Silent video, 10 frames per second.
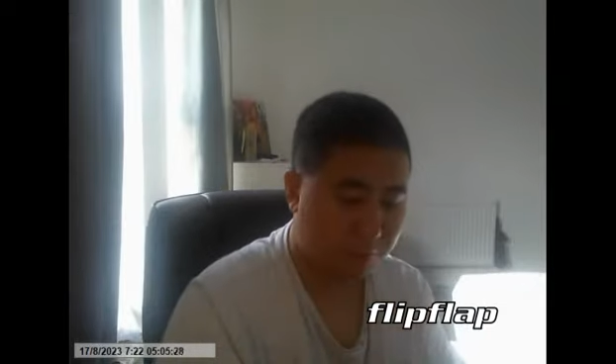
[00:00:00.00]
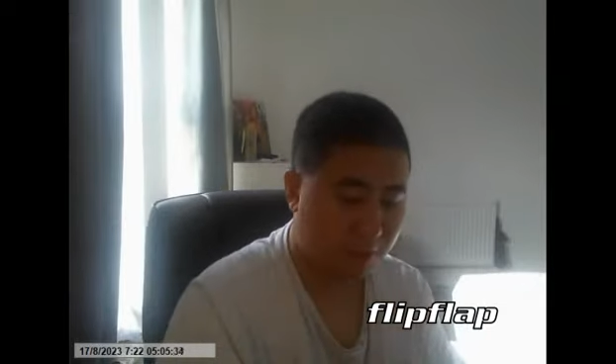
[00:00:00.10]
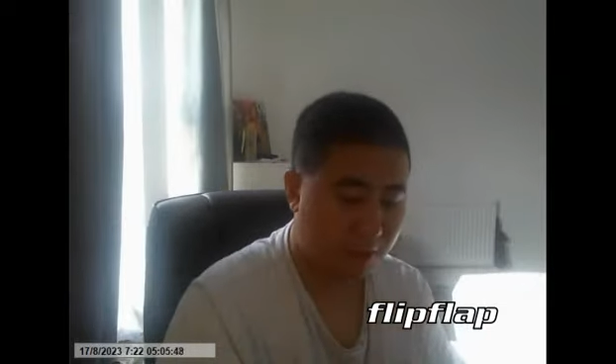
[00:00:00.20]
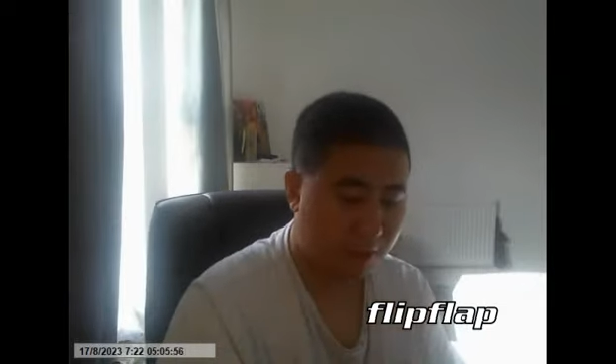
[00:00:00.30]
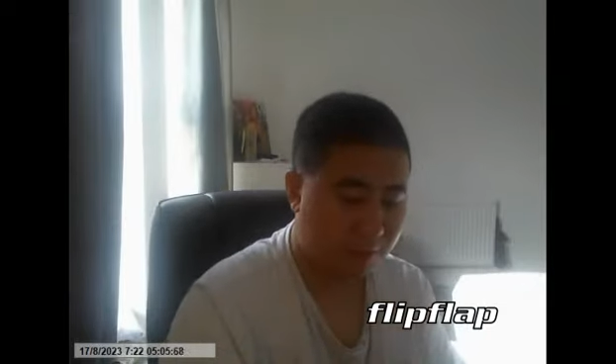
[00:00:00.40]

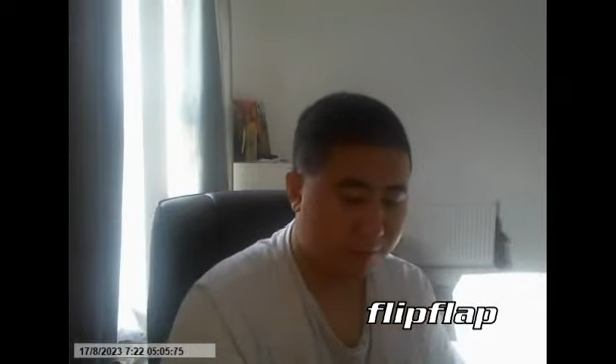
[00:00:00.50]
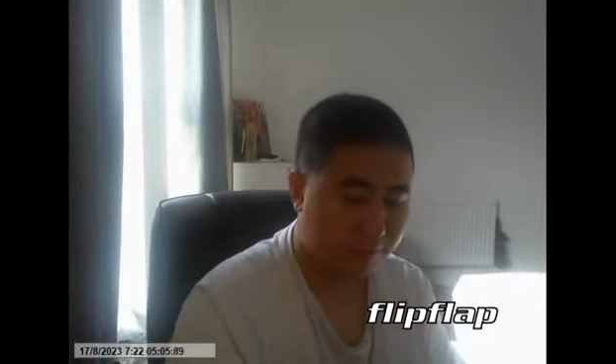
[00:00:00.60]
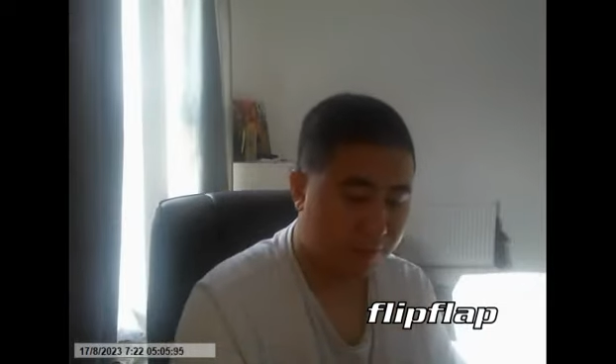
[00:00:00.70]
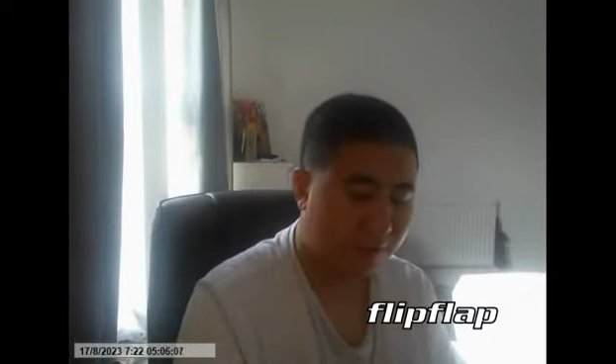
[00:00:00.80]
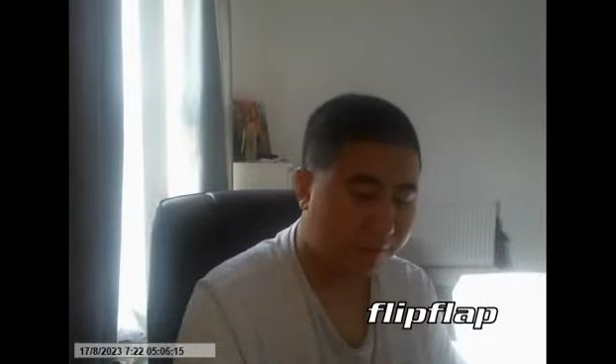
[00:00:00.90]
You know, it's
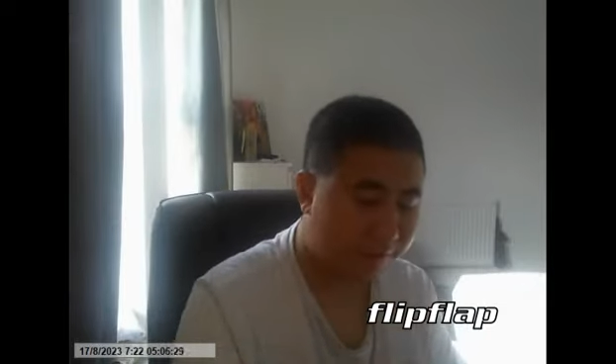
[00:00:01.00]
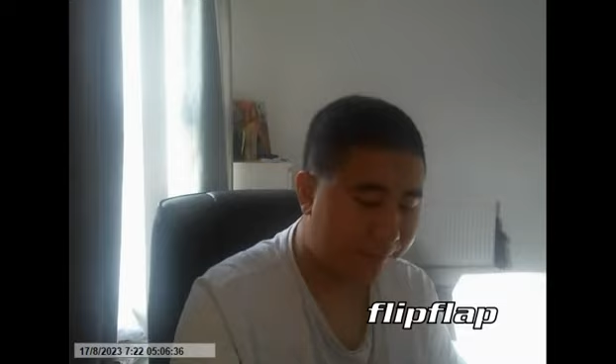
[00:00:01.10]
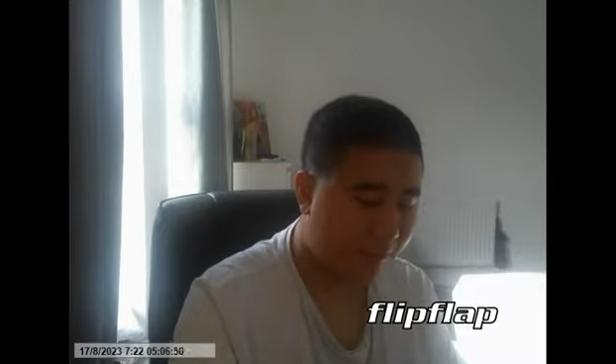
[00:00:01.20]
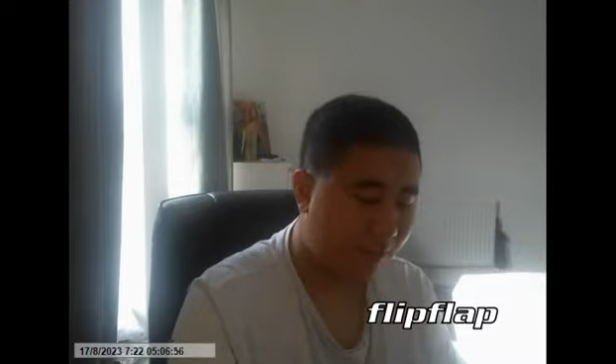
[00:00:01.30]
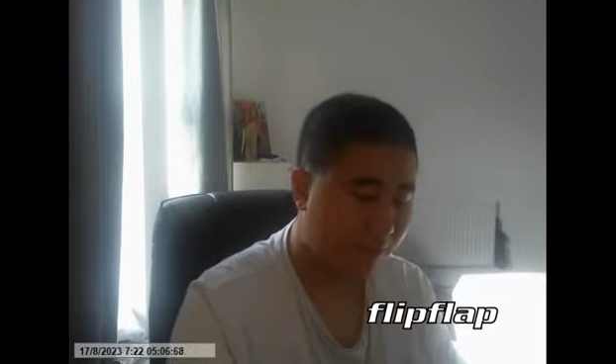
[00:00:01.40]
actually not too
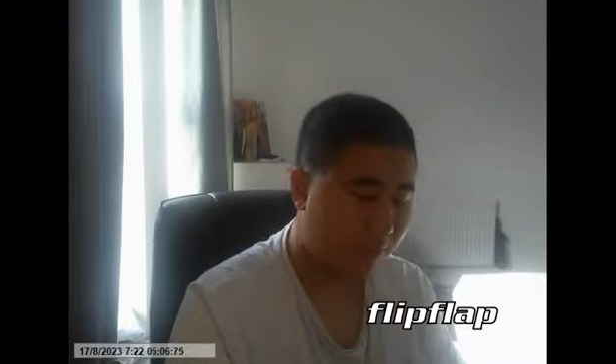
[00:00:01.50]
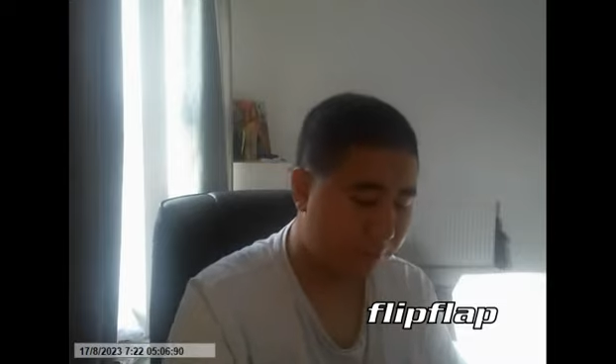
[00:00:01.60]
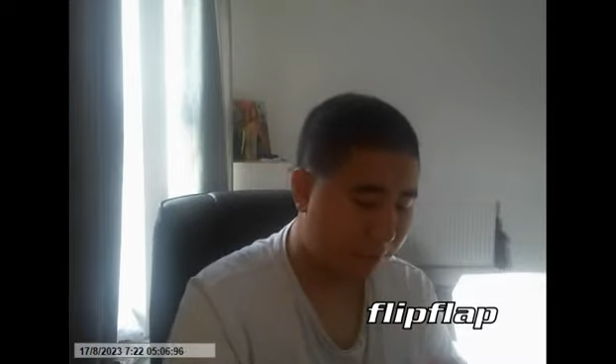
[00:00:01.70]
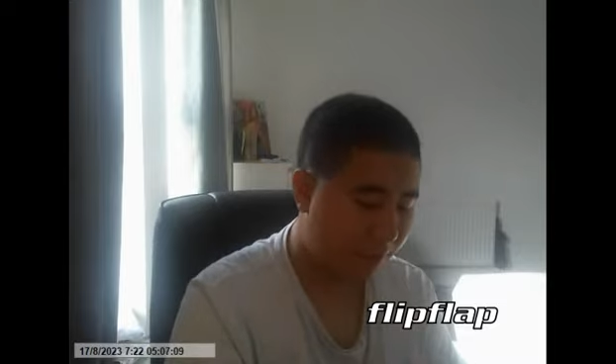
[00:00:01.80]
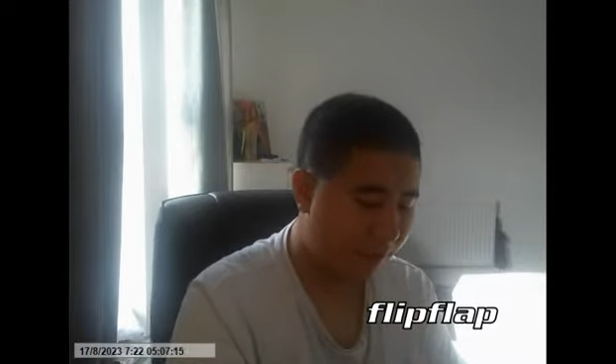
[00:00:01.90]
bad.
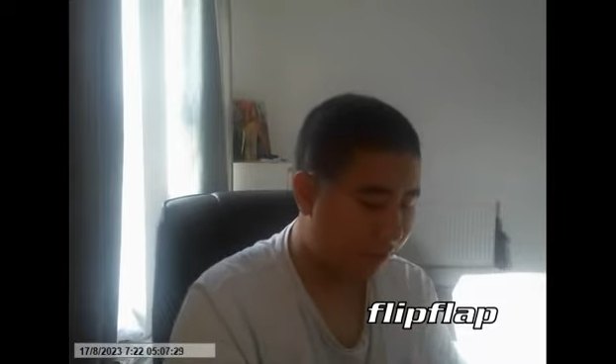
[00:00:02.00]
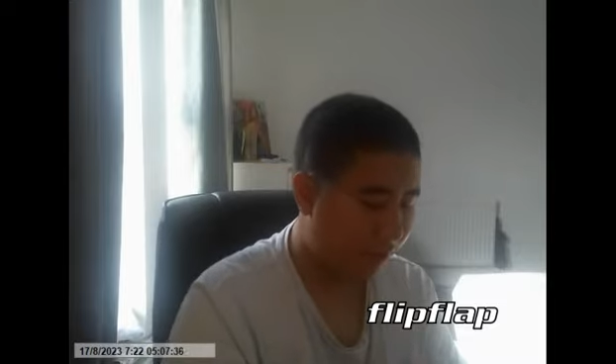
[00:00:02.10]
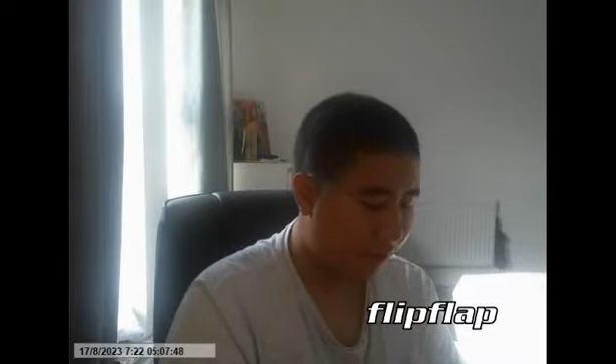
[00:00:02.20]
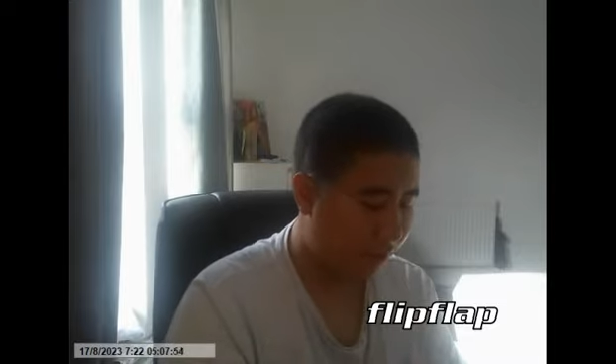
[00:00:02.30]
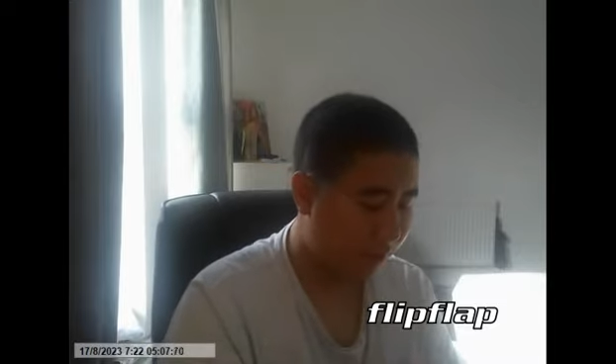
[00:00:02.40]
I
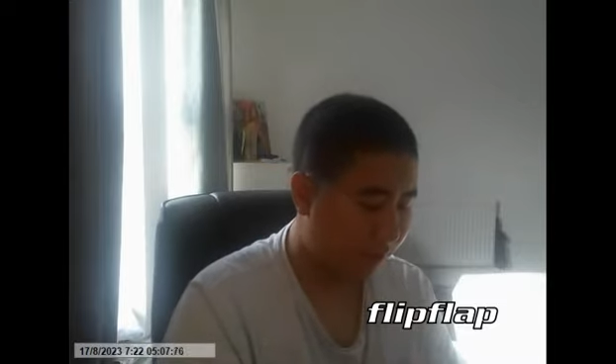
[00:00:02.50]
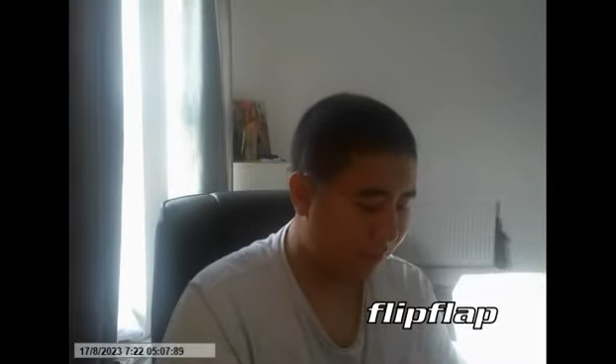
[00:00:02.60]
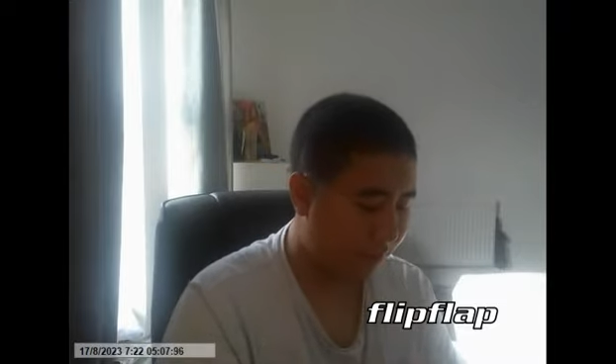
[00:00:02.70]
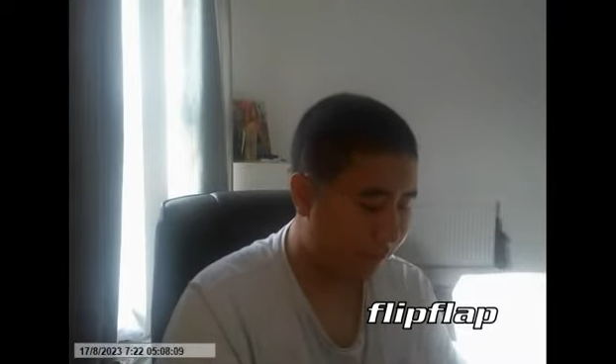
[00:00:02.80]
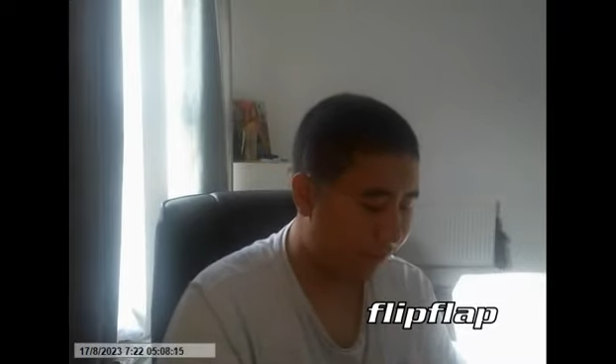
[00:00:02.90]
fairly
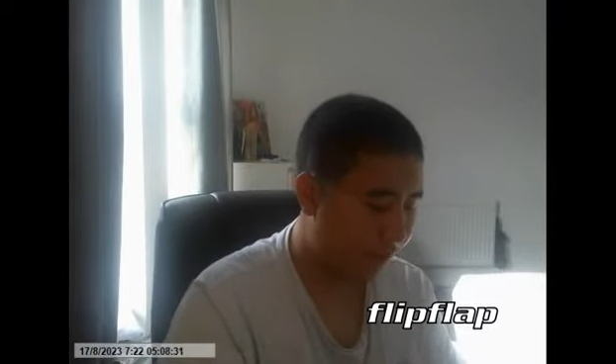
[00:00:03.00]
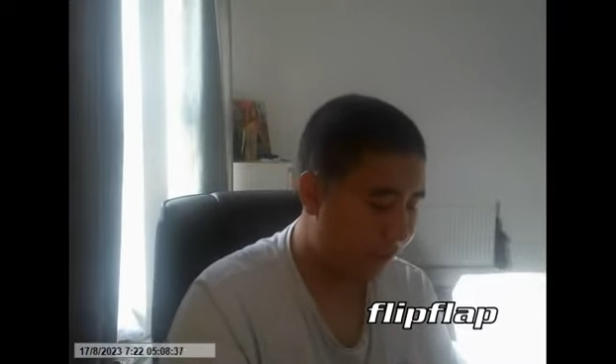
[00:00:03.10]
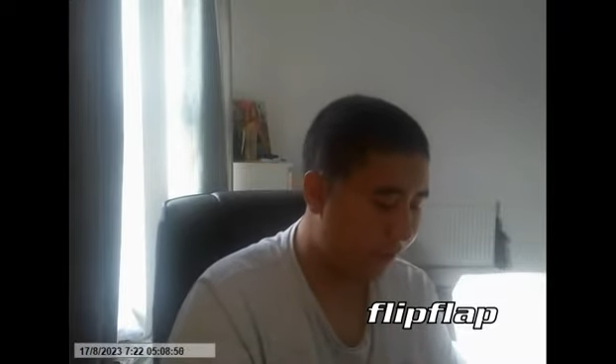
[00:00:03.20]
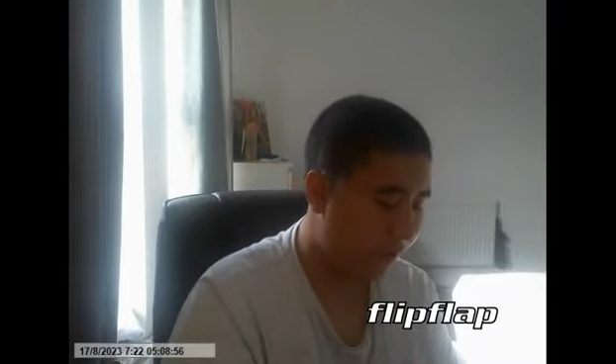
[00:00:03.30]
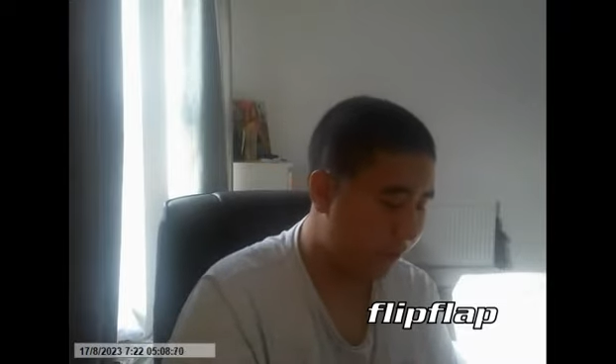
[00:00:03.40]
recommend
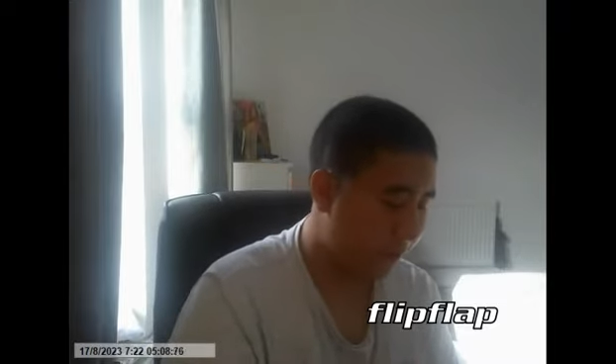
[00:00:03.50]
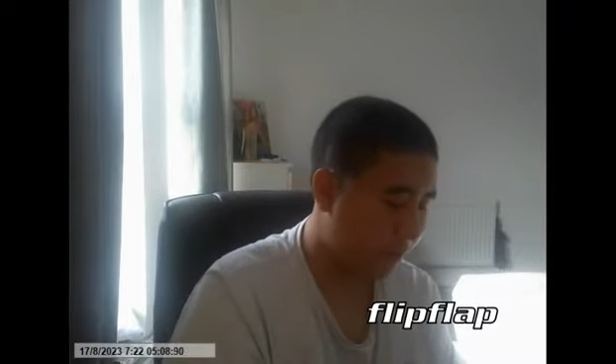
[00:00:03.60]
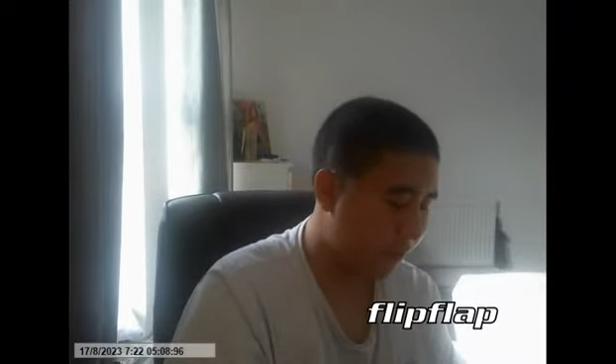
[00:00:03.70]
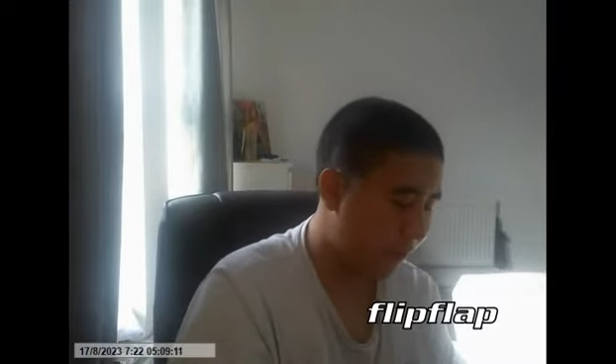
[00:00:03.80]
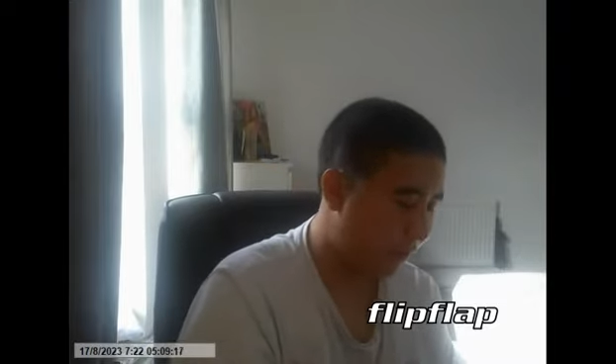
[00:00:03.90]
the
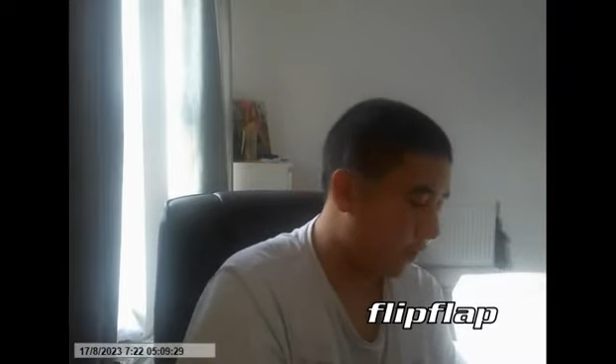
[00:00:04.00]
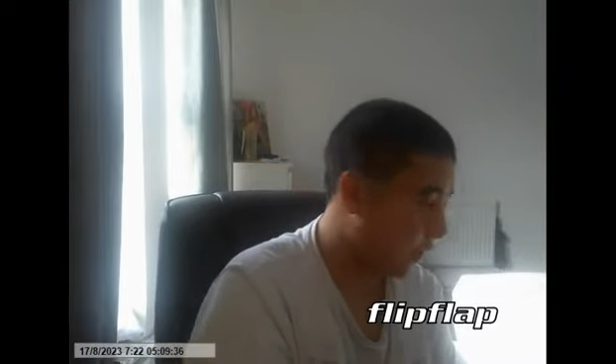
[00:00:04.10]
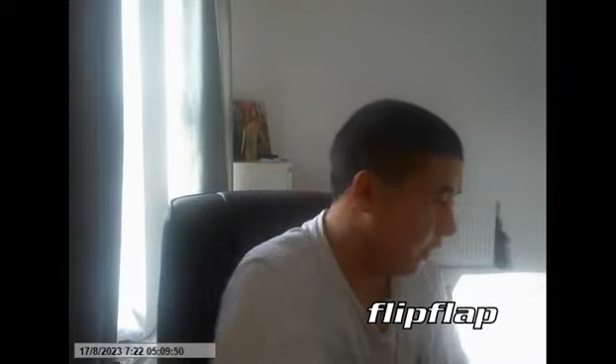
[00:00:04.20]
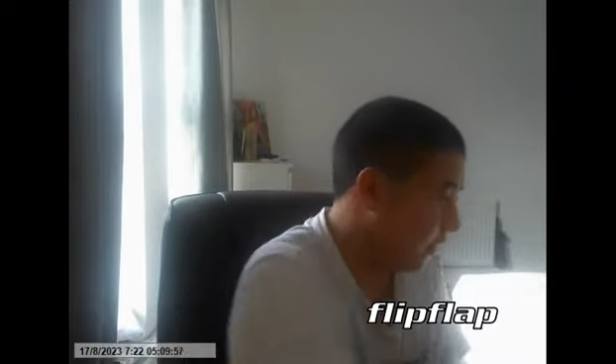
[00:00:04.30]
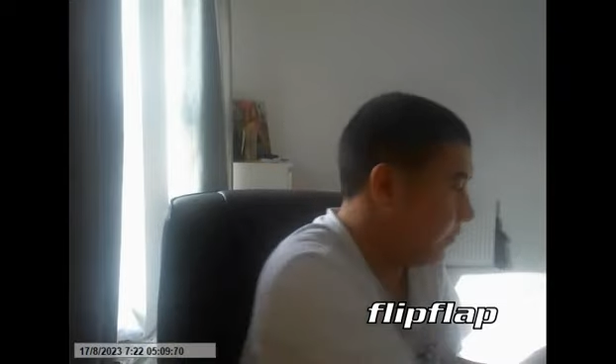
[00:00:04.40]
Goosander. It's a
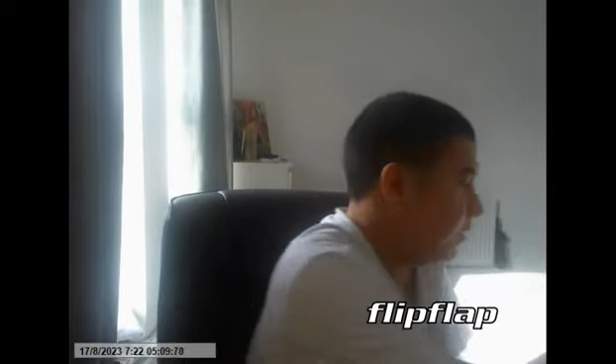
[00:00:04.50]
very